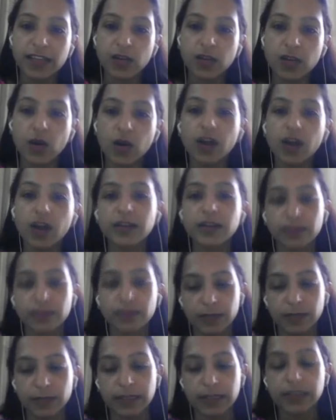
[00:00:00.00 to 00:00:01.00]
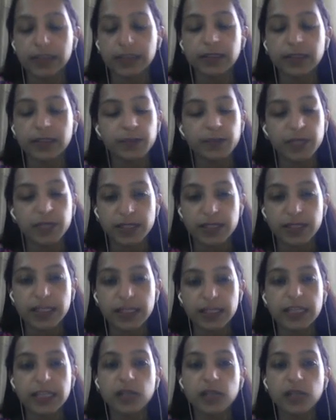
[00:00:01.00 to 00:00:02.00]
or the person
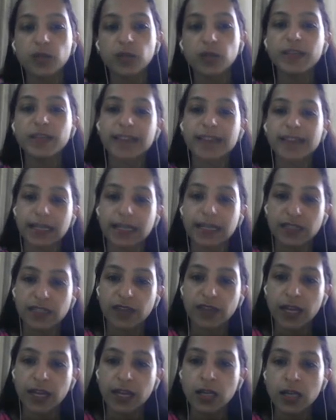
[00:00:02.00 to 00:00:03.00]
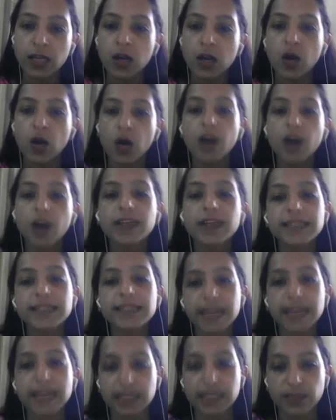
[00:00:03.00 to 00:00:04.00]
either would be satisfied or
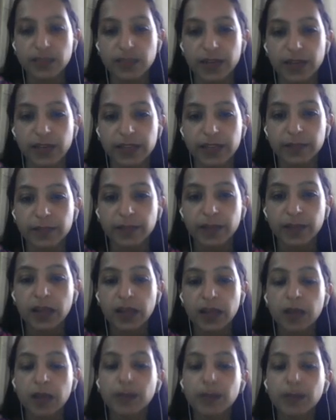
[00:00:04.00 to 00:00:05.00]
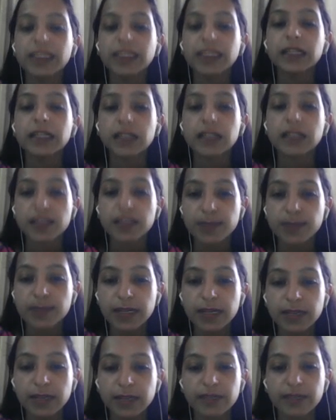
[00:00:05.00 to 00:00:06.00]
dissatisfied. But the Herzberg
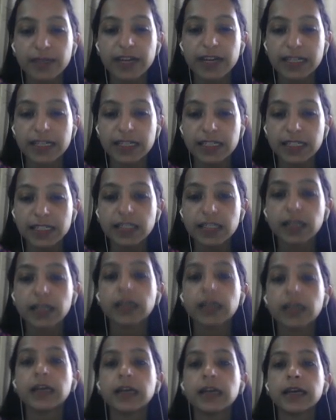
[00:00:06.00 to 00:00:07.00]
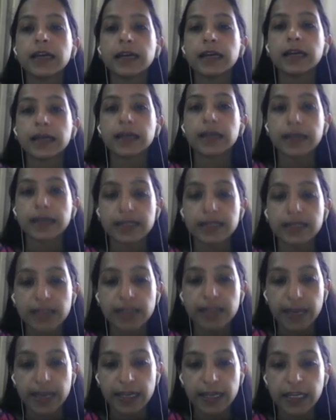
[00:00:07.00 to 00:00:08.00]
divided his
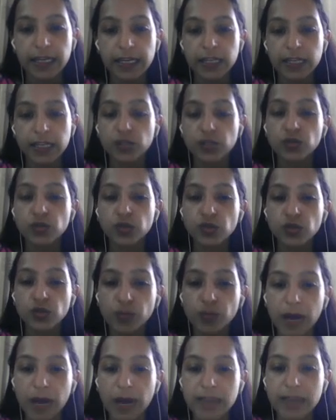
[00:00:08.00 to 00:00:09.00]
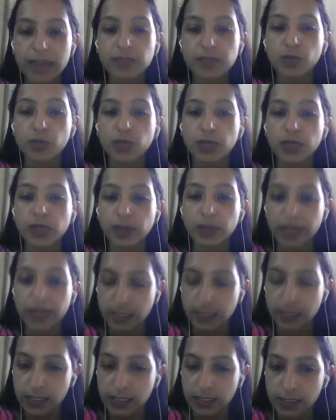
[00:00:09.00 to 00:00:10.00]
theory into two parts,
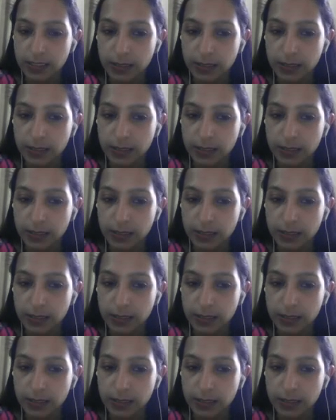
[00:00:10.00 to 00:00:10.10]
motivators,